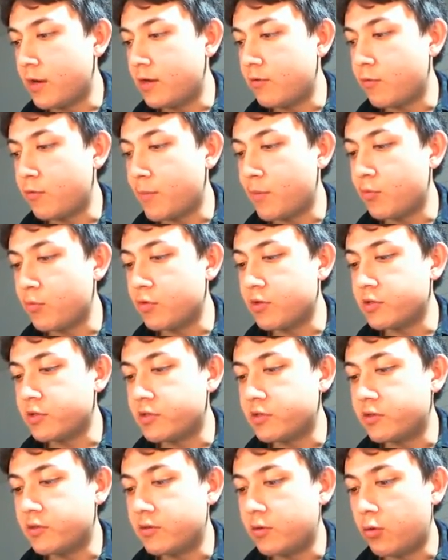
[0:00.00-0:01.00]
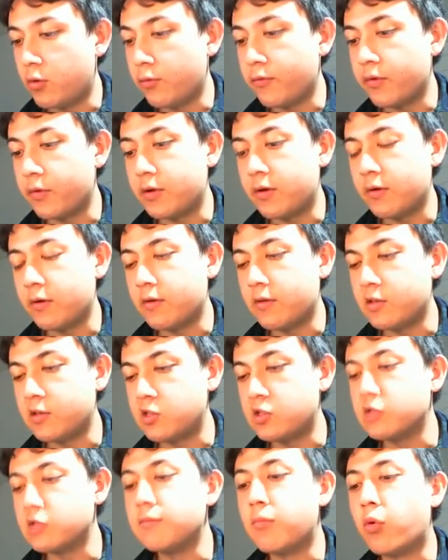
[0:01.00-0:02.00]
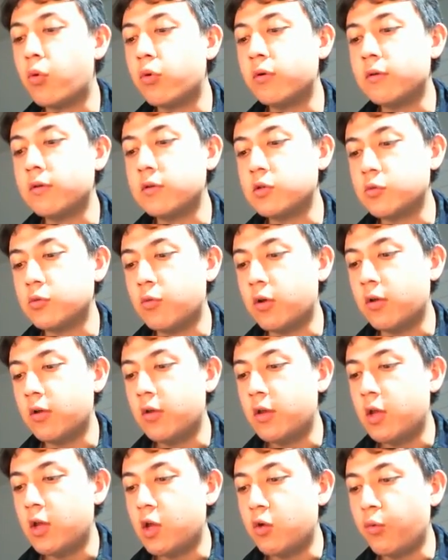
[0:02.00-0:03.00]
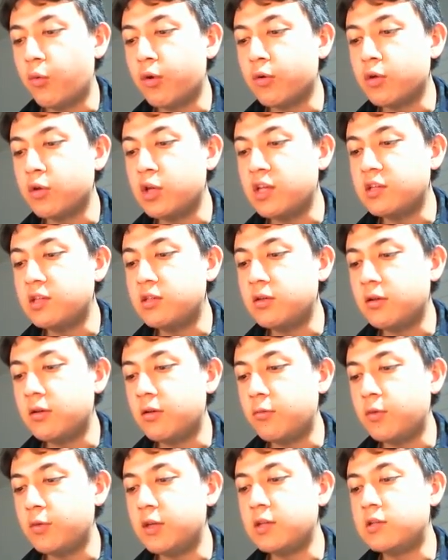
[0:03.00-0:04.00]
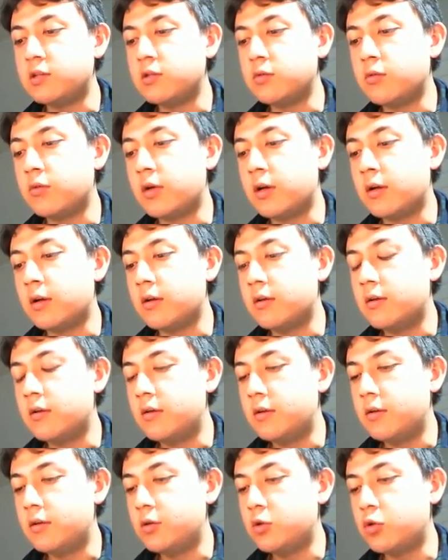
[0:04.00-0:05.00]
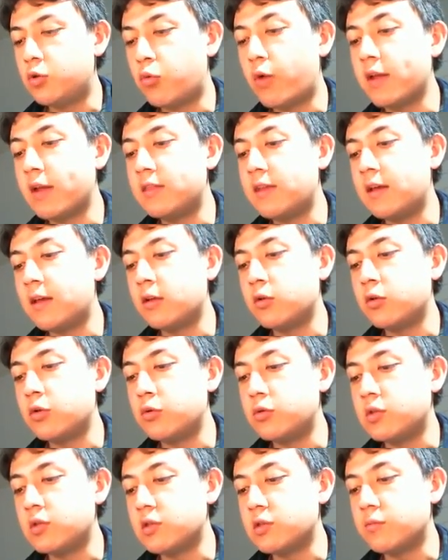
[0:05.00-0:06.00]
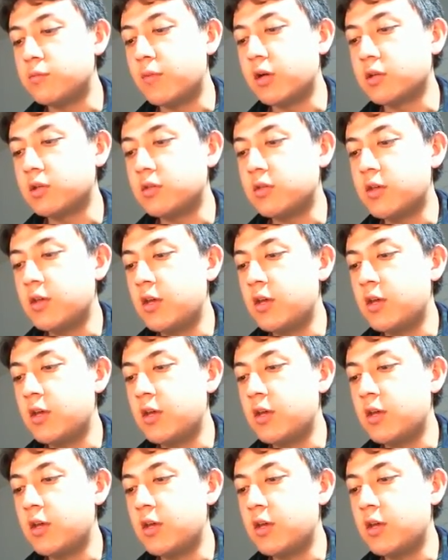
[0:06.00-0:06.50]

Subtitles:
Remember this over here. This is important as well. We need to write the ALU to this mux.